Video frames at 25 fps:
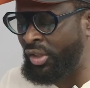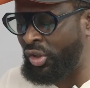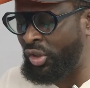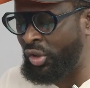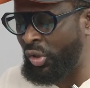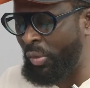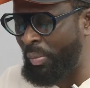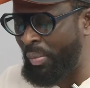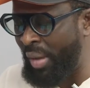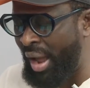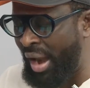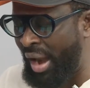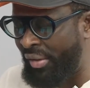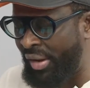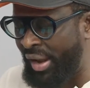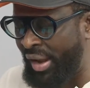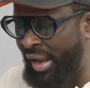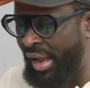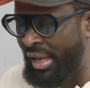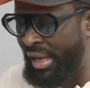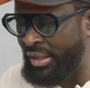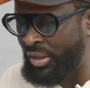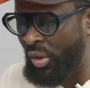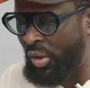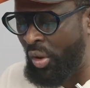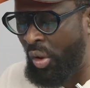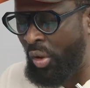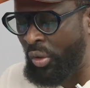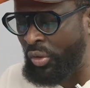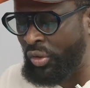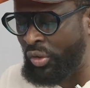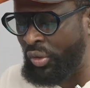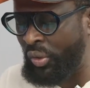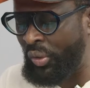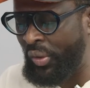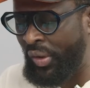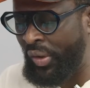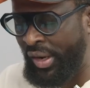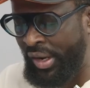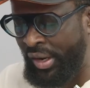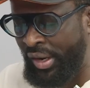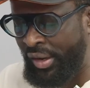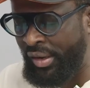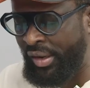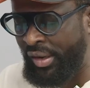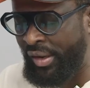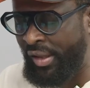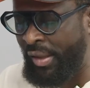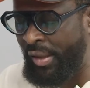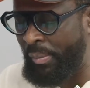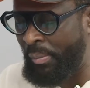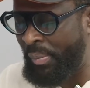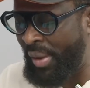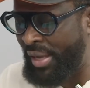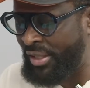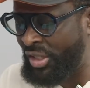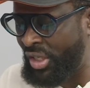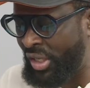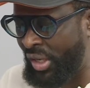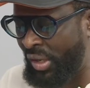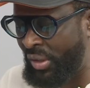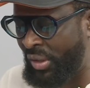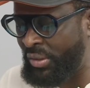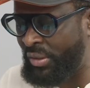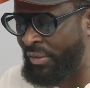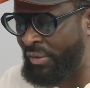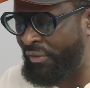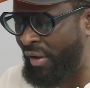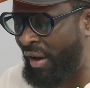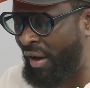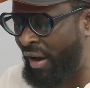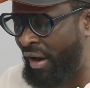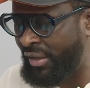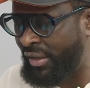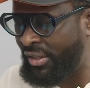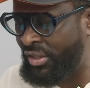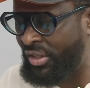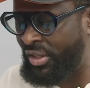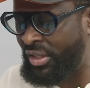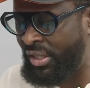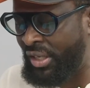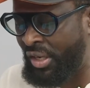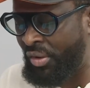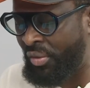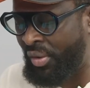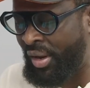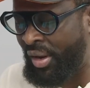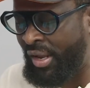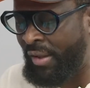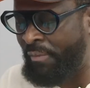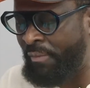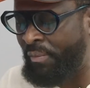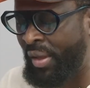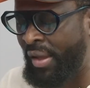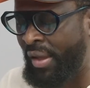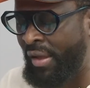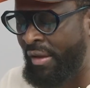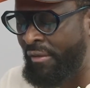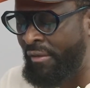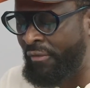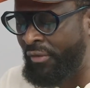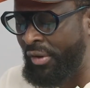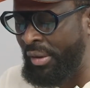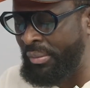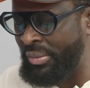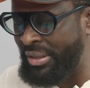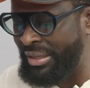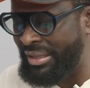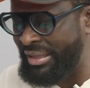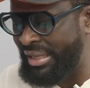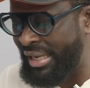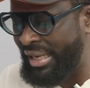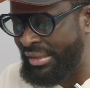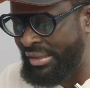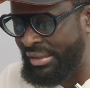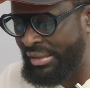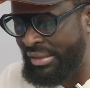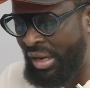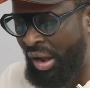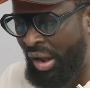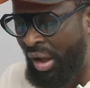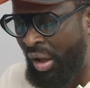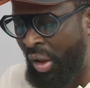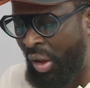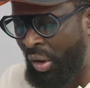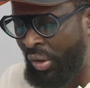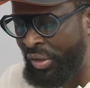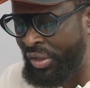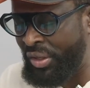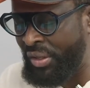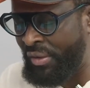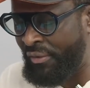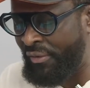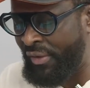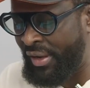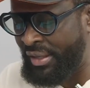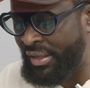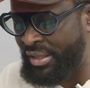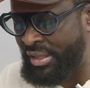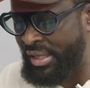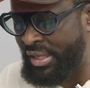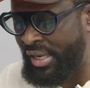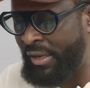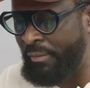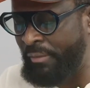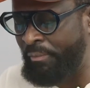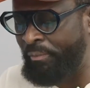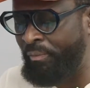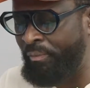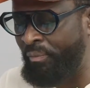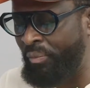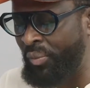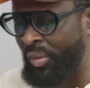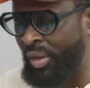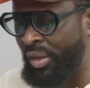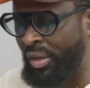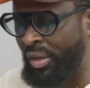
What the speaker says: Shomari has also earned a Bachelor's of Arts degree from Seton Hall University.